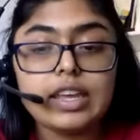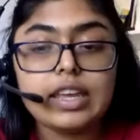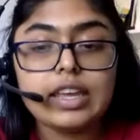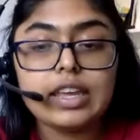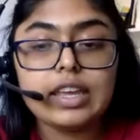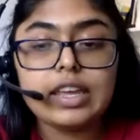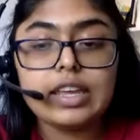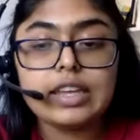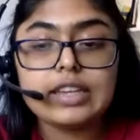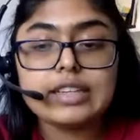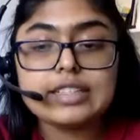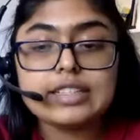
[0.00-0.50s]

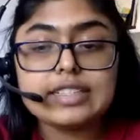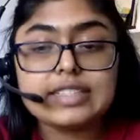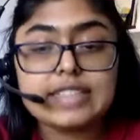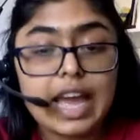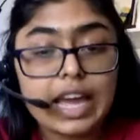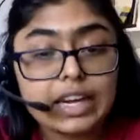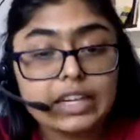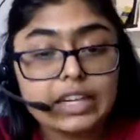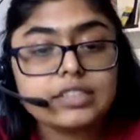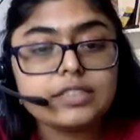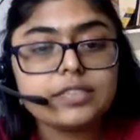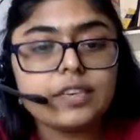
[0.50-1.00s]
and
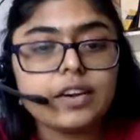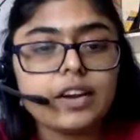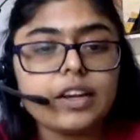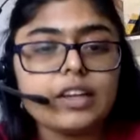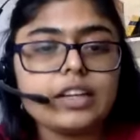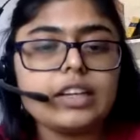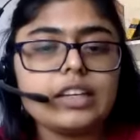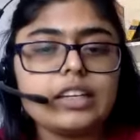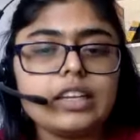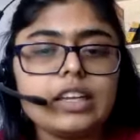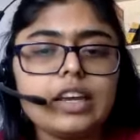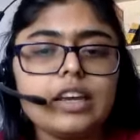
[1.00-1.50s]

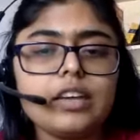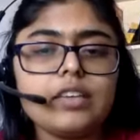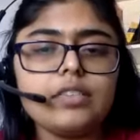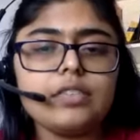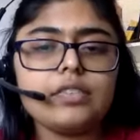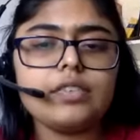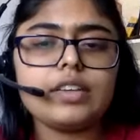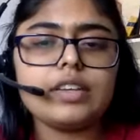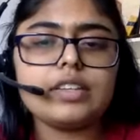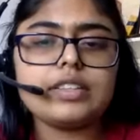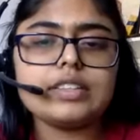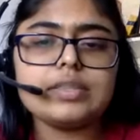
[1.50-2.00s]
satisfied in
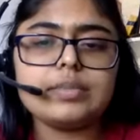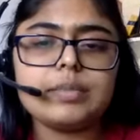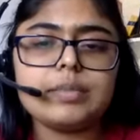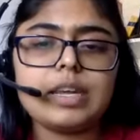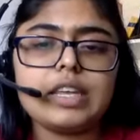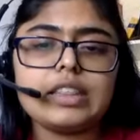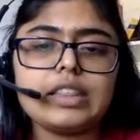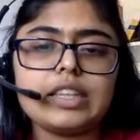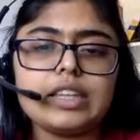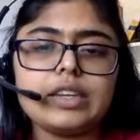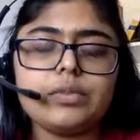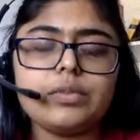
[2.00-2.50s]
life is the
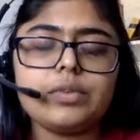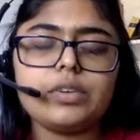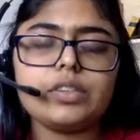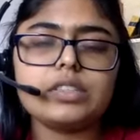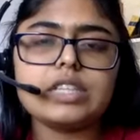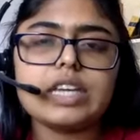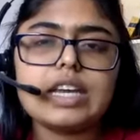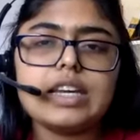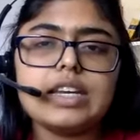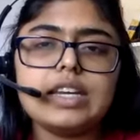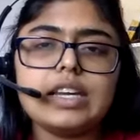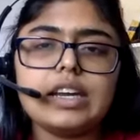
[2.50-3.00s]
main thing, was
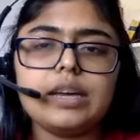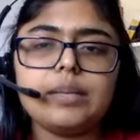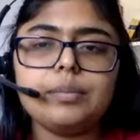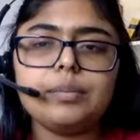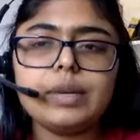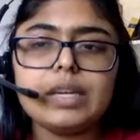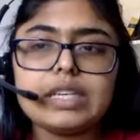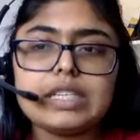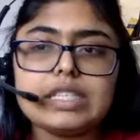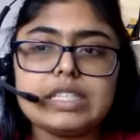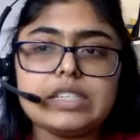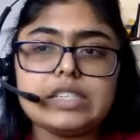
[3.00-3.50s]
a
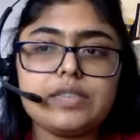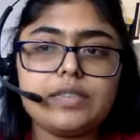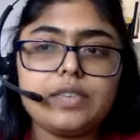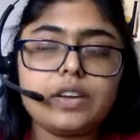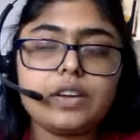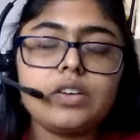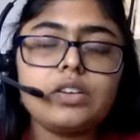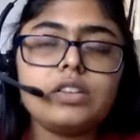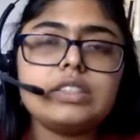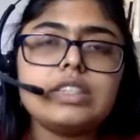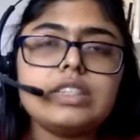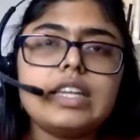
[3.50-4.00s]
bit
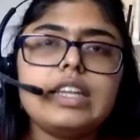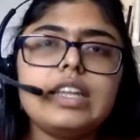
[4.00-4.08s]
difficult.